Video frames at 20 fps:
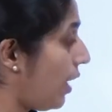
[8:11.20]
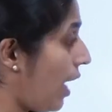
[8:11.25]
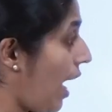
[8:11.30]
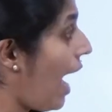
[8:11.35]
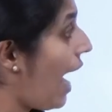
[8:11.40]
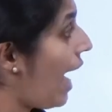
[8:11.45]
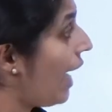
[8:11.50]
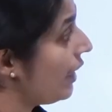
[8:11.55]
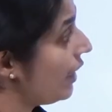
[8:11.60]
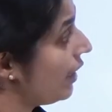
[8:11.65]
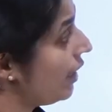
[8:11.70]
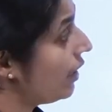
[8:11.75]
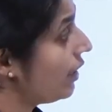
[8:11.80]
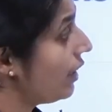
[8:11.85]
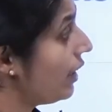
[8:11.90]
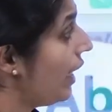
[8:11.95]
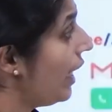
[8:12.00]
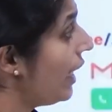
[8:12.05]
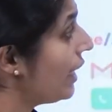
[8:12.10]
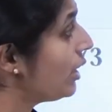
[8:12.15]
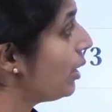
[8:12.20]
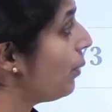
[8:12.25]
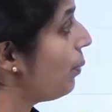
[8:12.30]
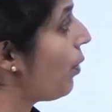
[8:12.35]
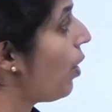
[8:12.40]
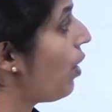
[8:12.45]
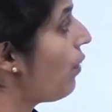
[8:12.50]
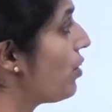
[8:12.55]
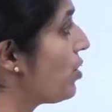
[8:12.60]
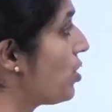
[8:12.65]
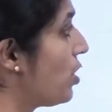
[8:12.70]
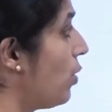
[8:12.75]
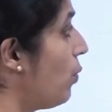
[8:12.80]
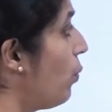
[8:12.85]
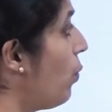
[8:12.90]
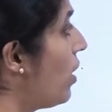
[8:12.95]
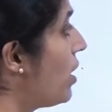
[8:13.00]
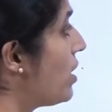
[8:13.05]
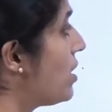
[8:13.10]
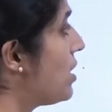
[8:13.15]
And the next provision,
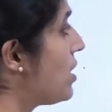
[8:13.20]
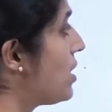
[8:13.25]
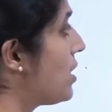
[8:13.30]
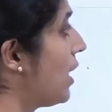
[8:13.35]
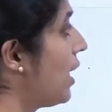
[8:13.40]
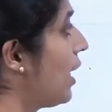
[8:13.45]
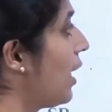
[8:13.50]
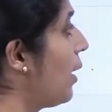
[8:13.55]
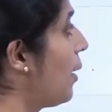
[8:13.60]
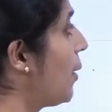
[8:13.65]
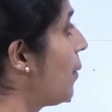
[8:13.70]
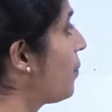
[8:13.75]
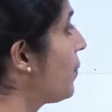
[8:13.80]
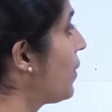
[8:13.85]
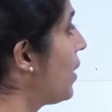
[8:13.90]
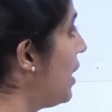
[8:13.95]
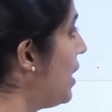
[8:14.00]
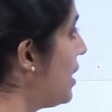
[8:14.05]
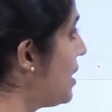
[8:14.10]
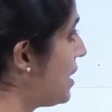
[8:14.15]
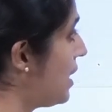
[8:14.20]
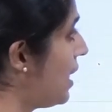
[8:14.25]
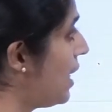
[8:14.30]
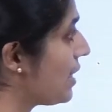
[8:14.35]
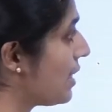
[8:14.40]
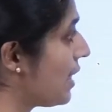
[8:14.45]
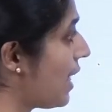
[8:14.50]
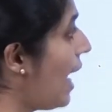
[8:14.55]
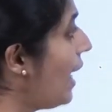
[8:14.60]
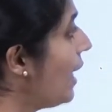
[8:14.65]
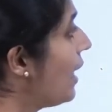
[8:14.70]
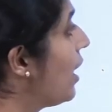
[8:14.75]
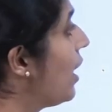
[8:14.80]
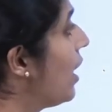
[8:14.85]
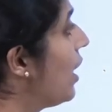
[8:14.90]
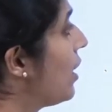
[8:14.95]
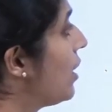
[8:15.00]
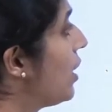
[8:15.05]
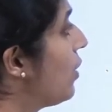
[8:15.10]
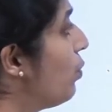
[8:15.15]
what does it say? It says that
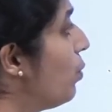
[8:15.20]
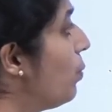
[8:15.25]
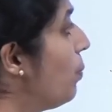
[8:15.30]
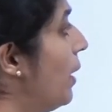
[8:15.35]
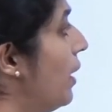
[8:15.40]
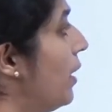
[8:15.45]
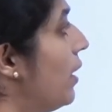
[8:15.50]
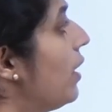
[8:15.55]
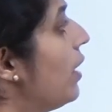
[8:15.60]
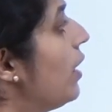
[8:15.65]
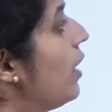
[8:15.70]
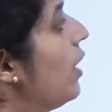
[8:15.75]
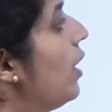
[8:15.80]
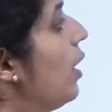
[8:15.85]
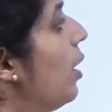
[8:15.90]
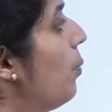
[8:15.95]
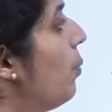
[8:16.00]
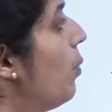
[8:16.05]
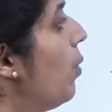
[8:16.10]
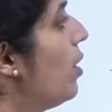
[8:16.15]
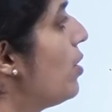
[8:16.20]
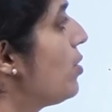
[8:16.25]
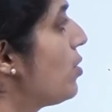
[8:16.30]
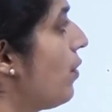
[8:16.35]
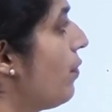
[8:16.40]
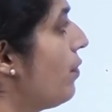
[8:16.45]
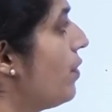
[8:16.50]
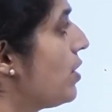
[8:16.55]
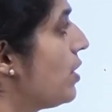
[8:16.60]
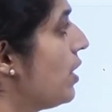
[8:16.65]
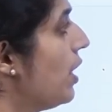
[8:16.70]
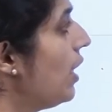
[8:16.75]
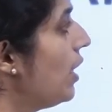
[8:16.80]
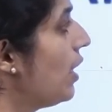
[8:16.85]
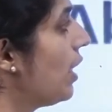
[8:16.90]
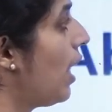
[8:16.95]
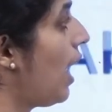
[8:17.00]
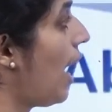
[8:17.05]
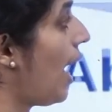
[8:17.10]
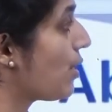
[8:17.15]
the woman police officer
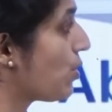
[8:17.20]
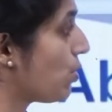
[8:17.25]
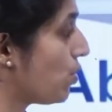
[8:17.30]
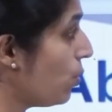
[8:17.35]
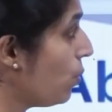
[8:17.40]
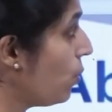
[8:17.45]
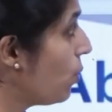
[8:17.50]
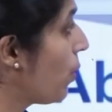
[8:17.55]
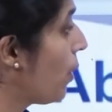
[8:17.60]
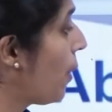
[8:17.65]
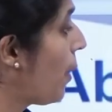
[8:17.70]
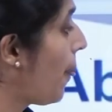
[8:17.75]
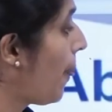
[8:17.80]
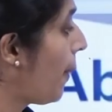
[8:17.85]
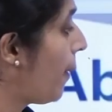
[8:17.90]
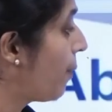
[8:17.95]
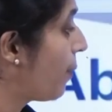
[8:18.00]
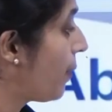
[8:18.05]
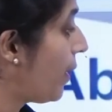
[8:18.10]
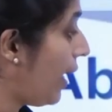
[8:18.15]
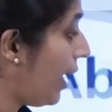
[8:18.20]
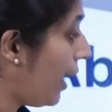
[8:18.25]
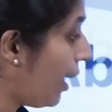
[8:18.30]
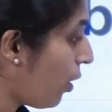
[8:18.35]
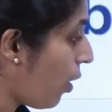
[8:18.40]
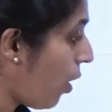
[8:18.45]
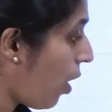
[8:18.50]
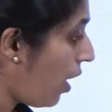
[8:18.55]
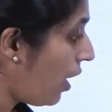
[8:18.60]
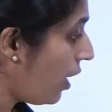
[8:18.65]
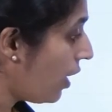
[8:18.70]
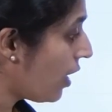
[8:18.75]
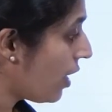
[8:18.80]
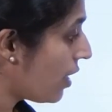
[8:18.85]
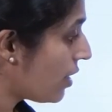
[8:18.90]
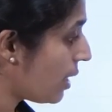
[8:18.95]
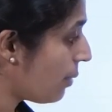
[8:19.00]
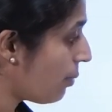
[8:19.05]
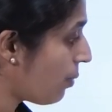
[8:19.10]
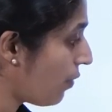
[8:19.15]
has to record
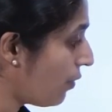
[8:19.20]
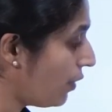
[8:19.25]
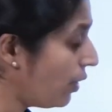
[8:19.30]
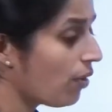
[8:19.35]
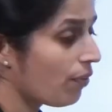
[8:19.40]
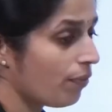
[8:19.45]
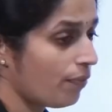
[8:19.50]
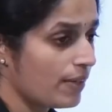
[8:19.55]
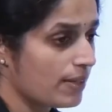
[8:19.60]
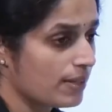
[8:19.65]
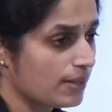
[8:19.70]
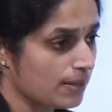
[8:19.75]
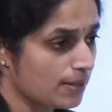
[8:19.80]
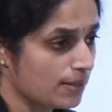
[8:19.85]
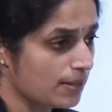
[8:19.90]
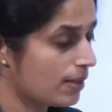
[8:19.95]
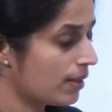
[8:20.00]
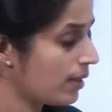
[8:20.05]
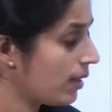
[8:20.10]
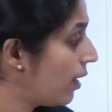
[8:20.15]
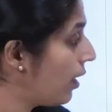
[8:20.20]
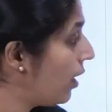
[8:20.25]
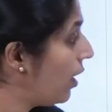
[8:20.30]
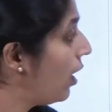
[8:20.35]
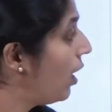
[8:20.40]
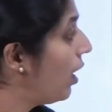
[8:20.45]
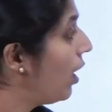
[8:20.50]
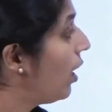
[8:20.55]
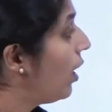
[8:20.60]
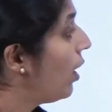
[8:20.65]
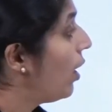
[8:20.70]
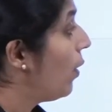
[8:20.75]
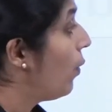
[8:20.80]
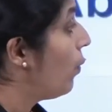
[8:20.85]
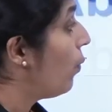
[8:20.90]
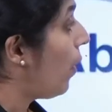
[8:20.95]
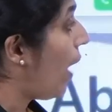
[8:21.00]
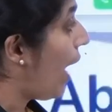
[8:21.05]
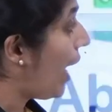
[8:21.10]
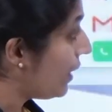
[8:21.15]
some of the offences.
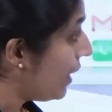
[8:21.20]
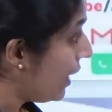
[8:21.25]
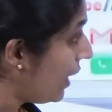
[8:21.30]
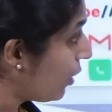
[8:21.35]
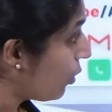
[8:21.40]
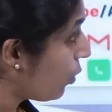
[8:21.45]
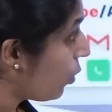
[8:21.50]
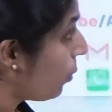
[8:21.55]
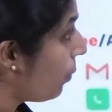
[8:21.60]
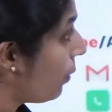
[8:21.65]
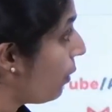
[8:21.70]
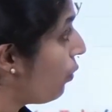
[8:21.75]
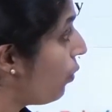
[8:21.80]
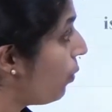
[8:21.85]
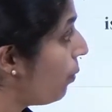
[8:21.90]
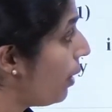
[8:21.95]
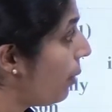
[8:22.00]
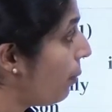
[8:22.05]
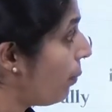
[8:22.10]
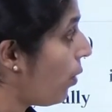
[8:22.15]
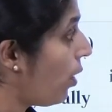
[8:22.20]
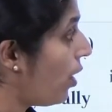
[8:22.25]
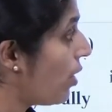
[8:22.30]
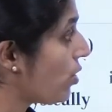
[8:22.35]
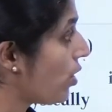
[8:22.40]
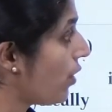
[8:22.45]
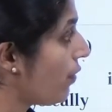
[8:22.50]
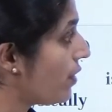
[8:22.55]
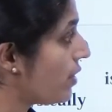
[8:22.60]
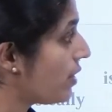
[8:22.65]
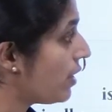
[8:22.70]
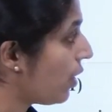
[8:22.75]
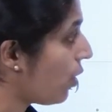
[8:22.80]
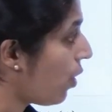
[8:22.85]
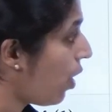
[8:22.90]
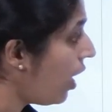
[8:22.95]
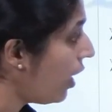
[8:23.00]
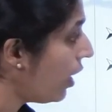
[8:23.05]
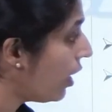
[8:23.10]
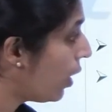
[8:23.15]
Either it could be woman police officer
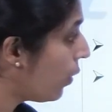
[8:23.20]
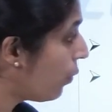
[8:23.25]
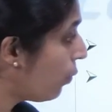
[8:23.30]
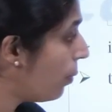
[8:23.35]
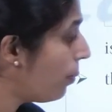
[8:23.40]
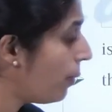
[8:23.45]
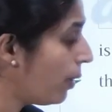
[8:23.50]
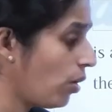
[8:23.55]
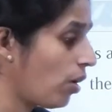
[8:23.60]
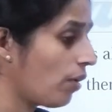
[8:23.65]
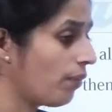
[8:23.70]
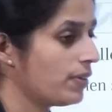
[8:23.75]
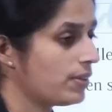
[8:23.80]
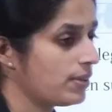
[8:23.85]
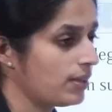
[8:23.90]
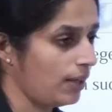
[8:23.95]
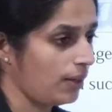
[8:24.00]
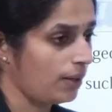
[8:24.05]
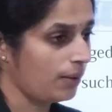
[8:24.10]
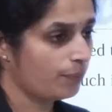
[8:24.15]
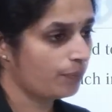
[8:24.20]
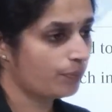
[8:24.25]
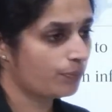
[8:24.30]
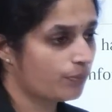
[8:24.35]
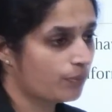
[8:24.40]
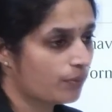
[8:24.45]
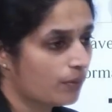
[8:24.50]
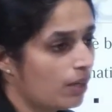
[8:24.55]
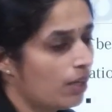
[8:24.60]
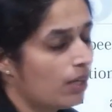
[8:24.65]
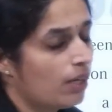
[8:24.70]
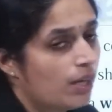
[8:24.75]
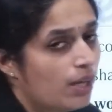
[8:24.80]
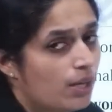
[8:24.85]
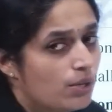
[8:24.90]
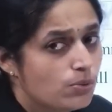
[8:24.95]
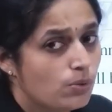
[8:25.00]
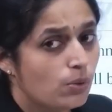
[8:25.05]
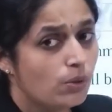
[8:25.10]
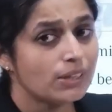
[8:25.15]
or woman officer.
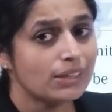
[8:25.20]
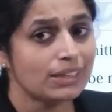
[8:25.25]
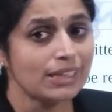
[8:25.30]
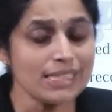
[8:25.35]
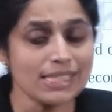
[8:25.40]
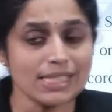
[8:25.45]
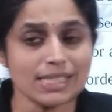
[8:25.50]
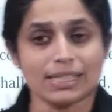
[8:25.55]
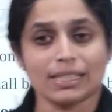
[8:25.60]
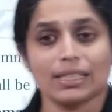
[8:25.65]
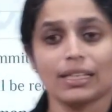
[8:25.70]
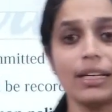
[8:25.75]
So, this